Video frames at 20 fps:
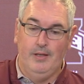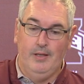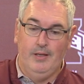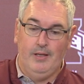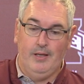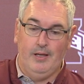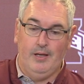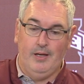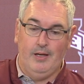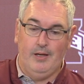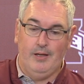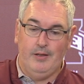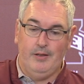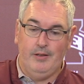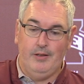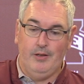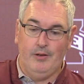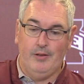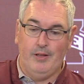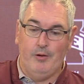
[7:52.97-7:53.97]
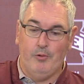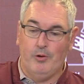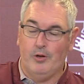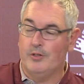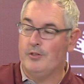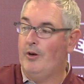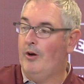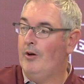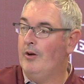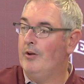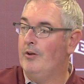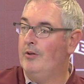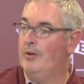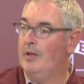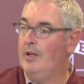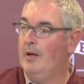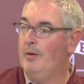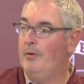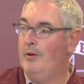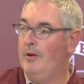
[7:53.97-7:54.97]
uh, you know they were a target on
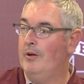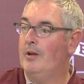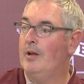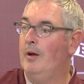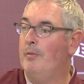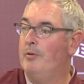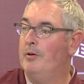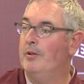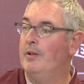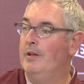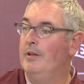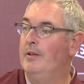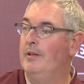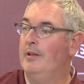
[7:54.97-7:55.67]
a couple of the,